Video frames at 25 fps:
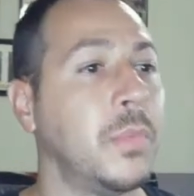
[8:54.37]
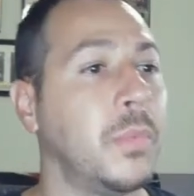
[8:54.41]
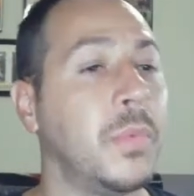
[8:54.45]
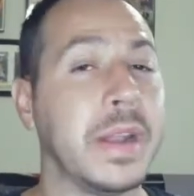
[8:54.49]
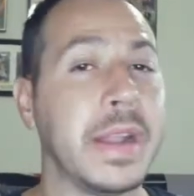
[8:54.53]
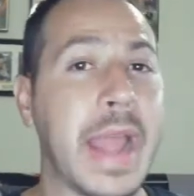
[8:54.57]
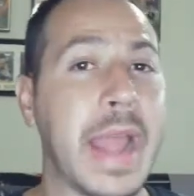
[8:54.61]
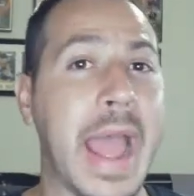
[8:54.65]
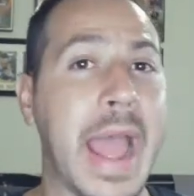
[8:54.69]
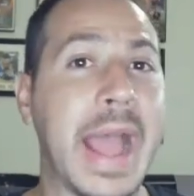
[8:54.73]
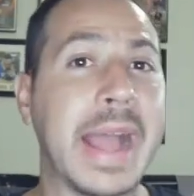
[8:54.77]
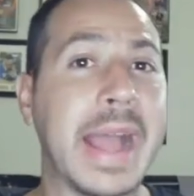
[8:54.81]

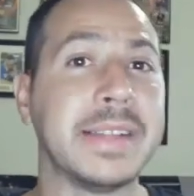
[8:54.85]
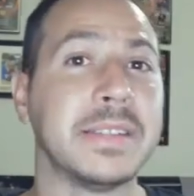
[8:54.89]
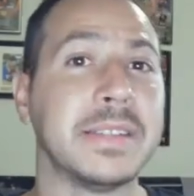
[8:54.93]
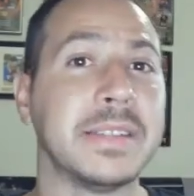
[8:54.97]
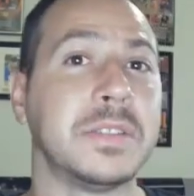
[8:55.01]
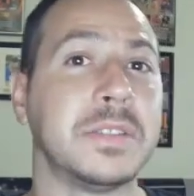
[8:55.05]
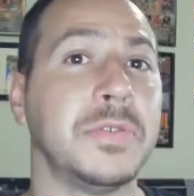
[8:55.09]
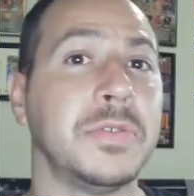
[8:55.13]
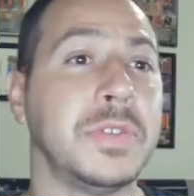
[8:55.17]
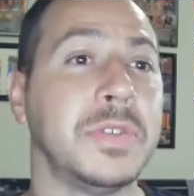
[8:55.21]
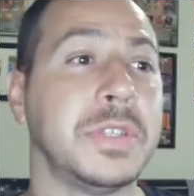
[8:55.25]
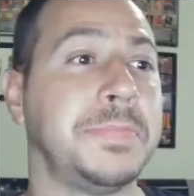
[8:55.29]
what it adds
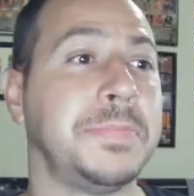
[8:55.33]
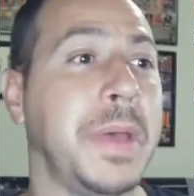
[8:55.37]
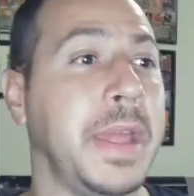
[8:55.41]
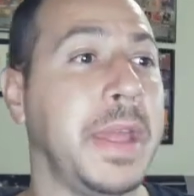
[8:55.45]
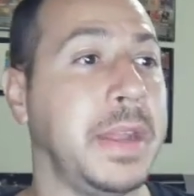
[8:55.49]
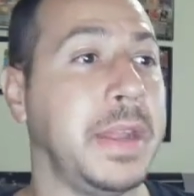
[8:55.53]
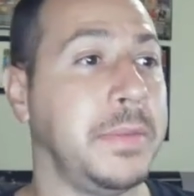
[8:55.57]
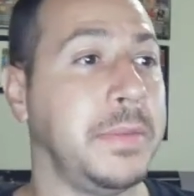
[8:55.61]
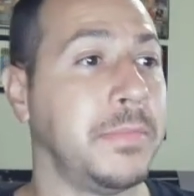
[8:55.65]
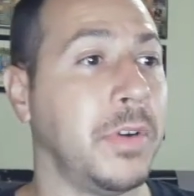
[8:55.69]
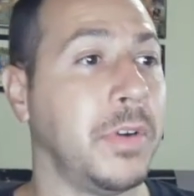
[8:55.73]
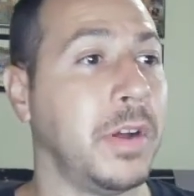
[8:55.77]
it to is
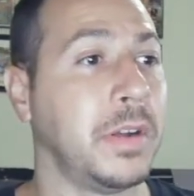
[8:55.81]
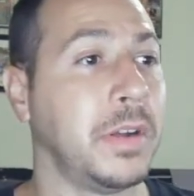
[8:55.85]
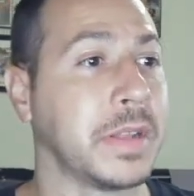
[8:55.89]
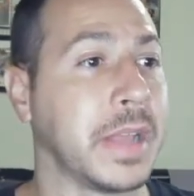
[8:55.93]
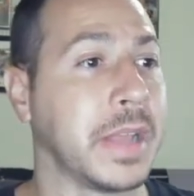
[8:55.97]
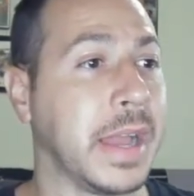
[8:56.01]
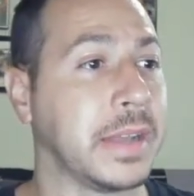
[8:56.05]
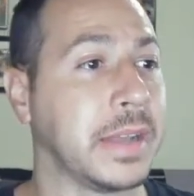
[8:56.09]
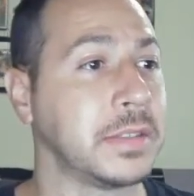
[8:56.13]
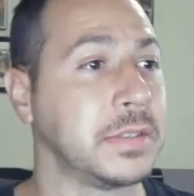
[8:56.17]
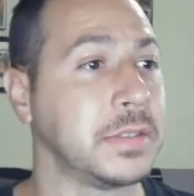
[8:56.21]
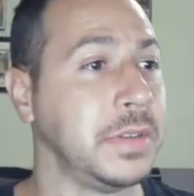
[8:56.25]
pending
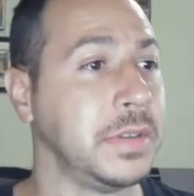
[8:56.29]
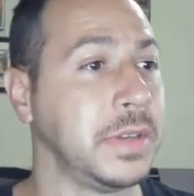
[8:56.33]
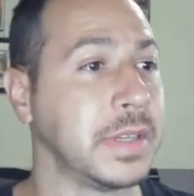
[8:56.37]
broadcast.